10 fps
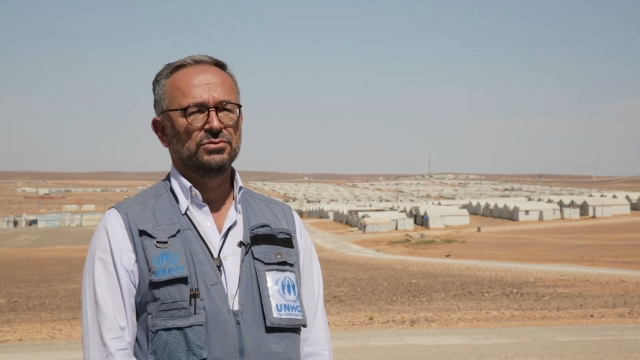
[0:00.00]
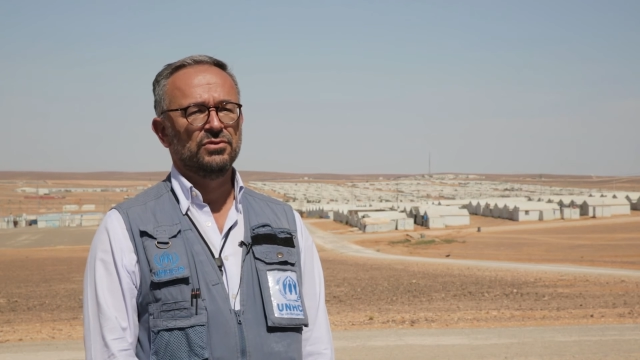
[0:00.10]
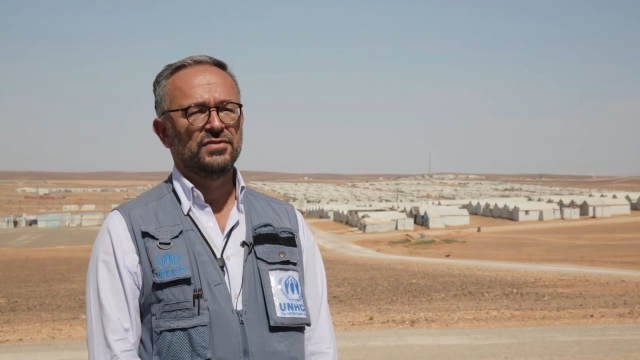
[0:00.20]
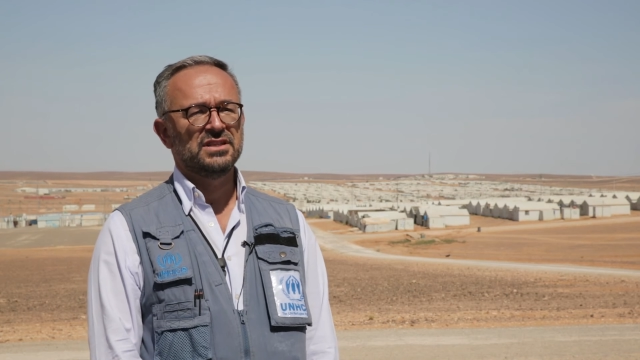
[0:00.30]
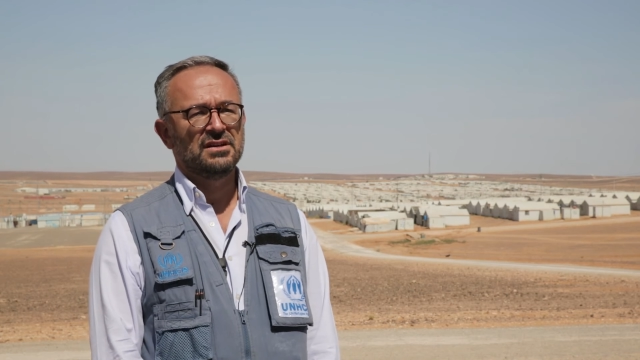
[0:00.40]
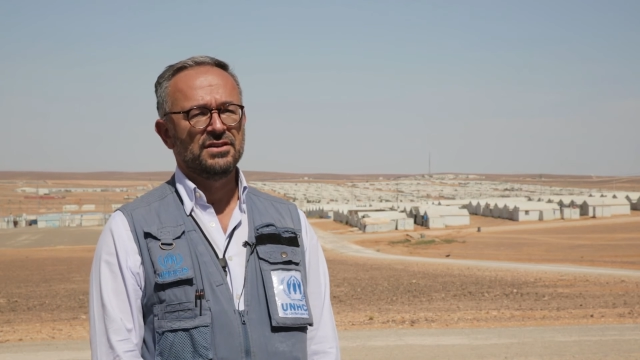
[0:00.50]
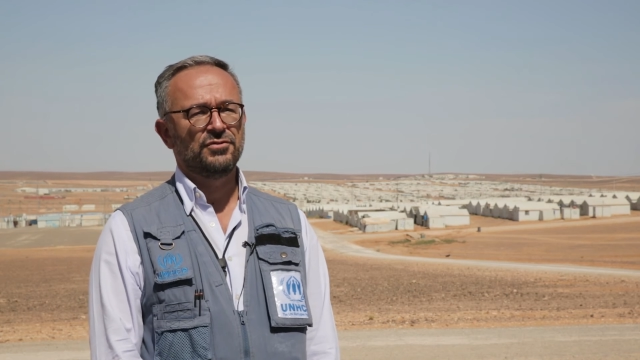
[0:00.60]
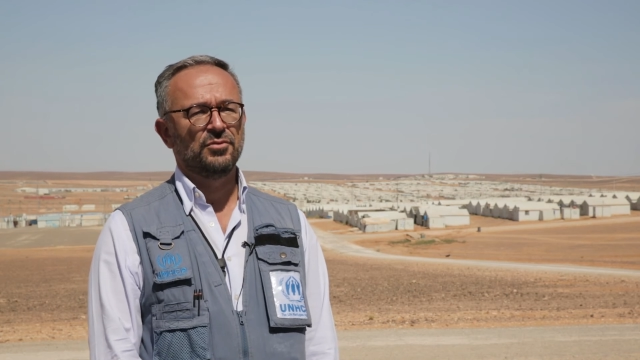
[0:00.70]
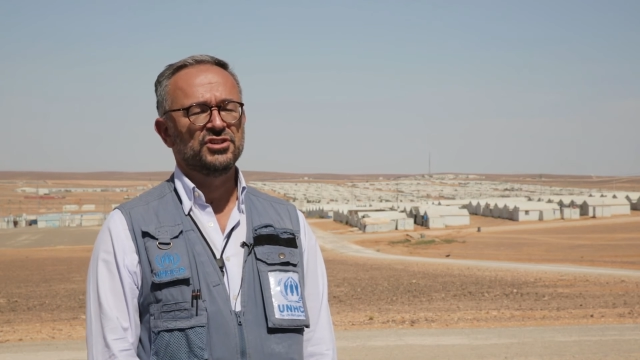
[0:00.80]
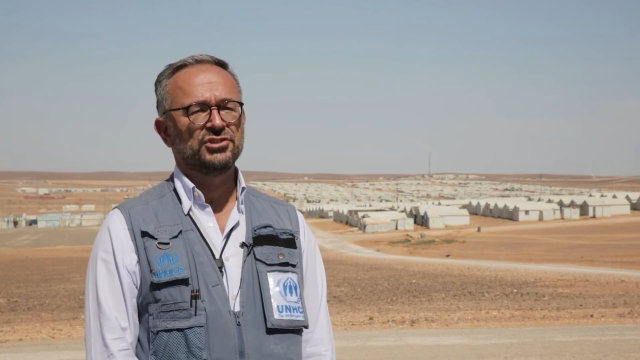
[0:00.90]
to the vital
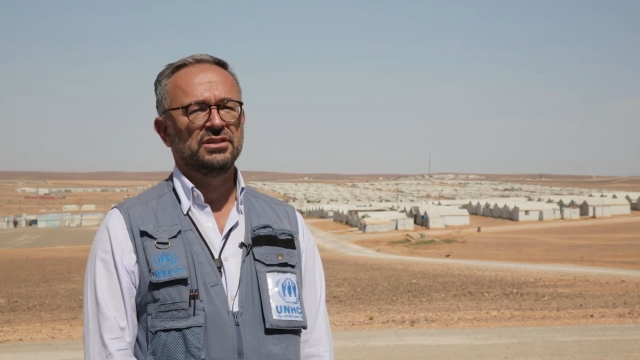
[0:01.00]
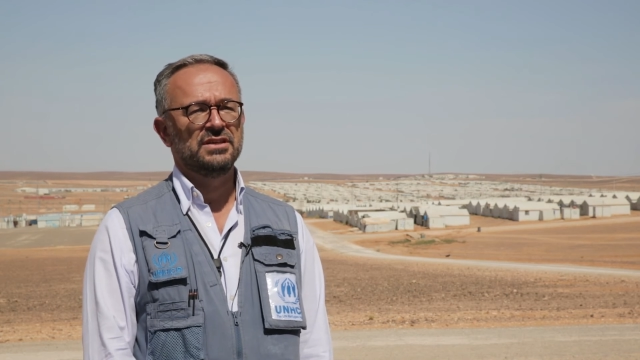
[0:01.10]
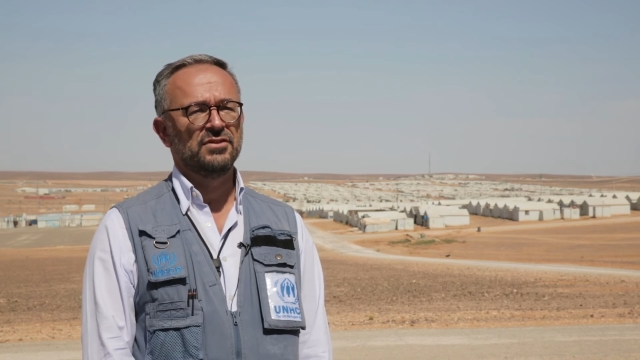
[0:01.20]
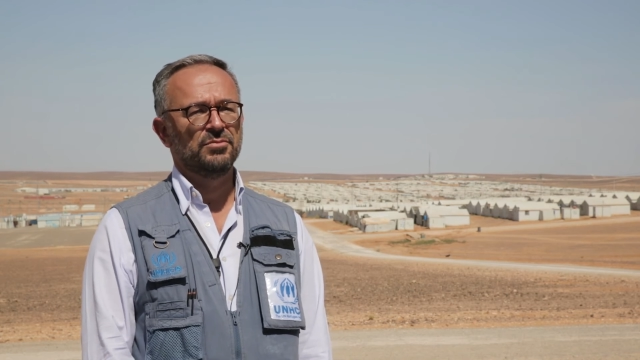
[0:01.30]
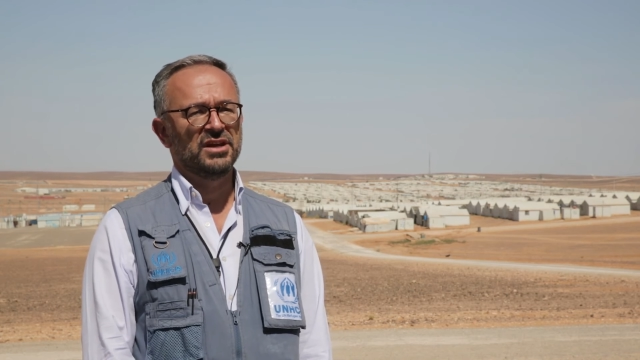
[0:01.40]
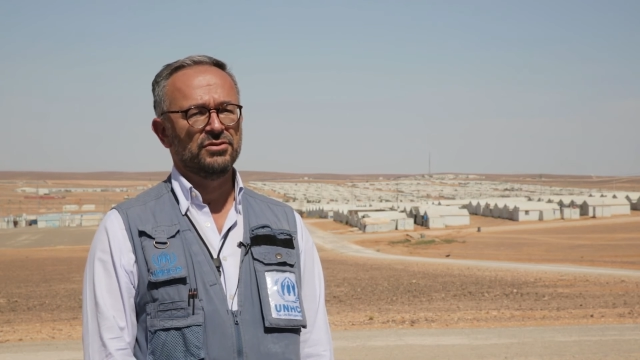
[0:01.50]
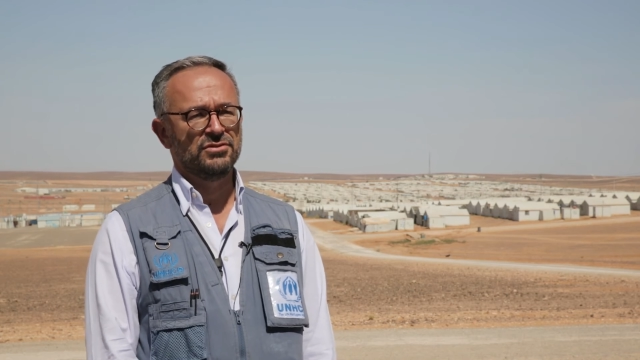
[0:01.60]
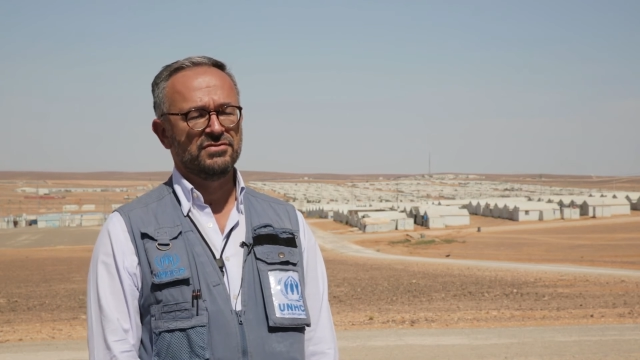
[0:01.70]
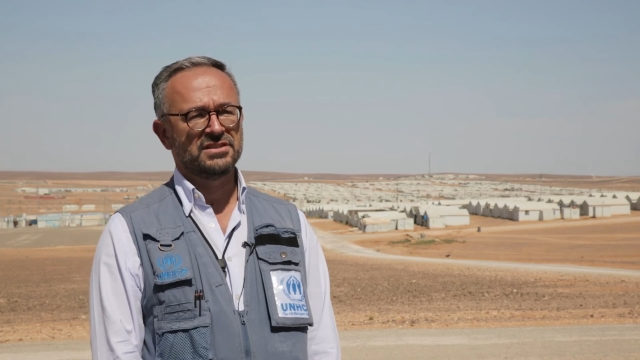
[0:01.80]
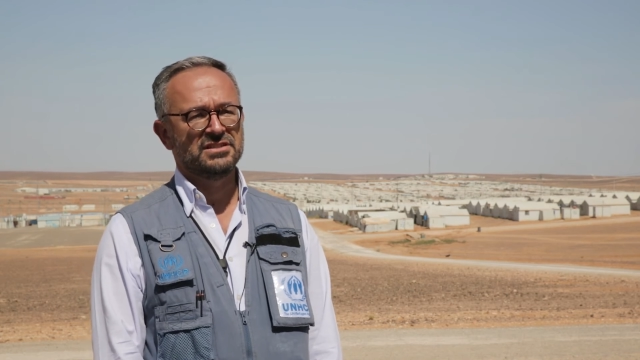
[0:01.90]
information given by the
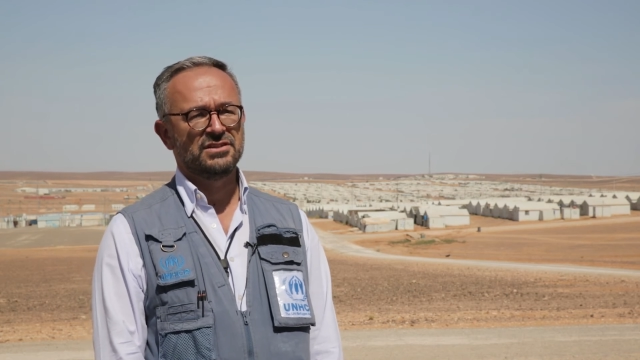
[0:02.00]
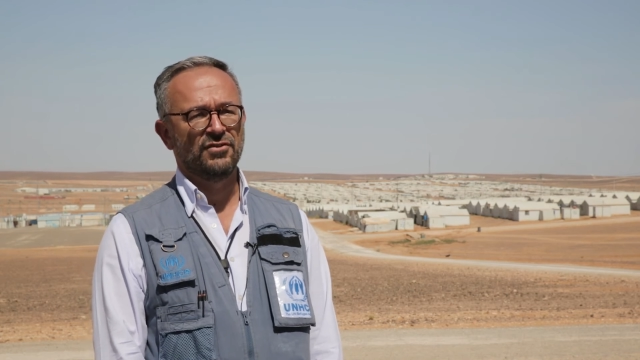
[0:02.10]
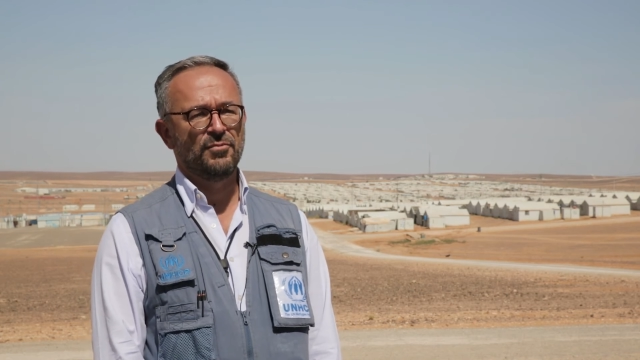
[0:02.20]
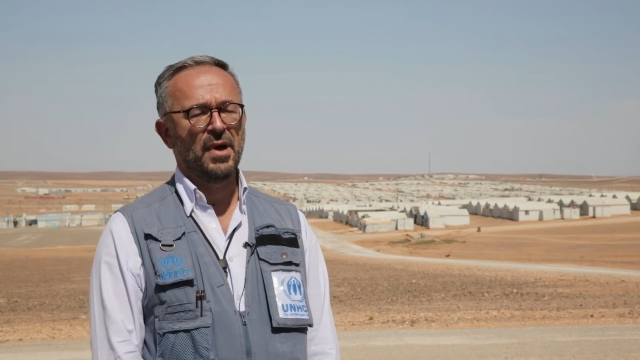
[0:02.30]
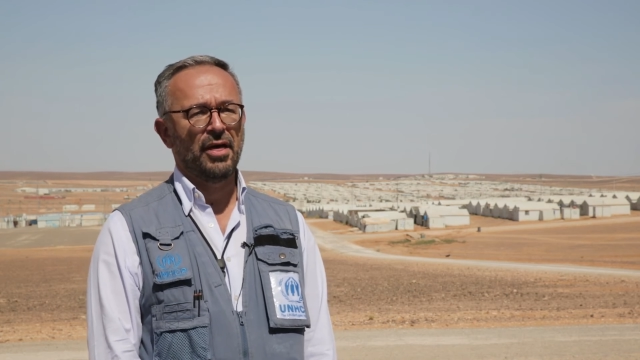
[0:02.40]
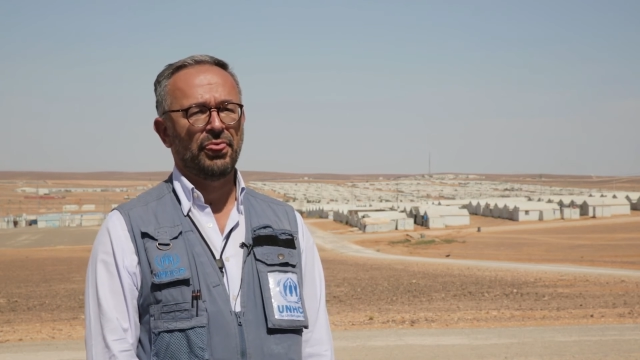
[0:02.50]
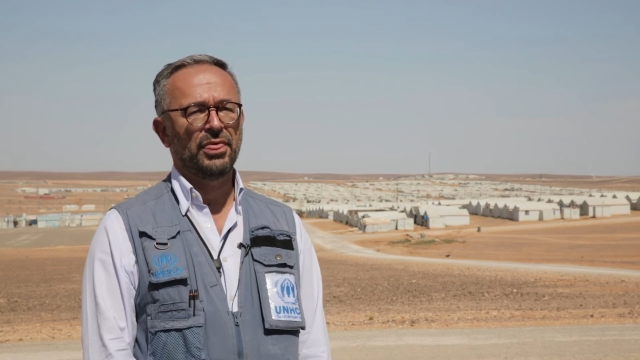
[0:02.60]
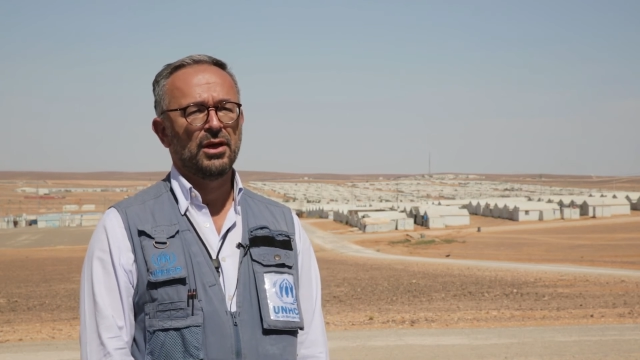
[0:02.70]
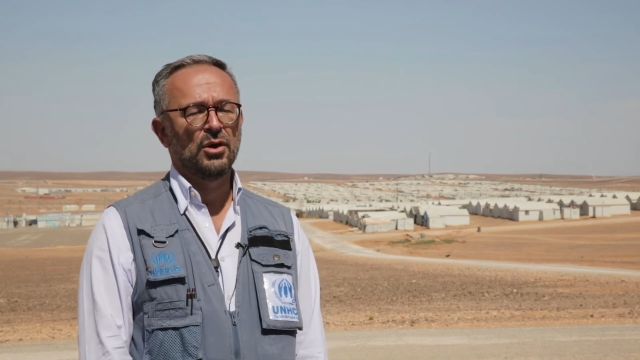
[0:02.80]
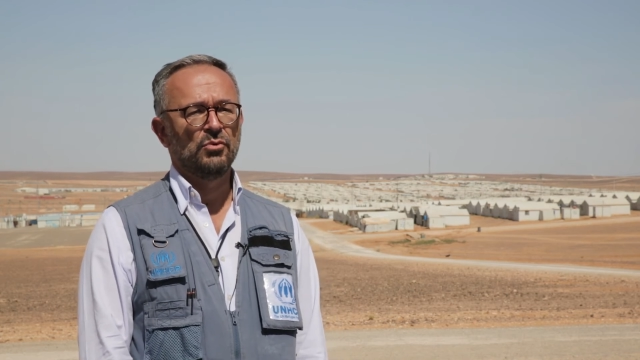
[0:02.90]
University of Bath,